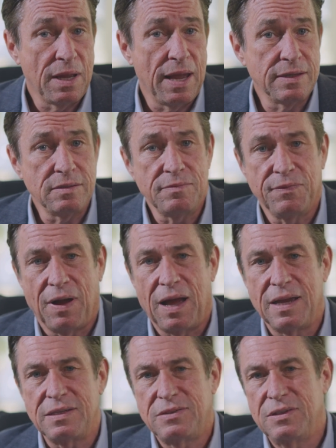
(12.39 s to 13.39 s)
as
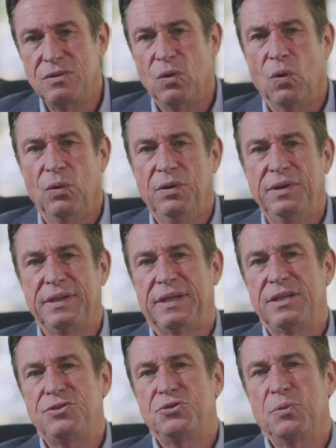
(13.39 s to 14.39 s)
advised in order to
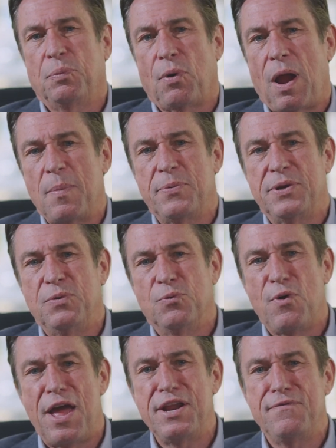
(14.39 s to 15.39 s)
get your property
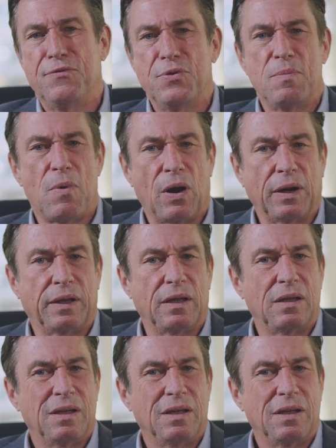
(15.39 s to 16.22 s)
ready for the market,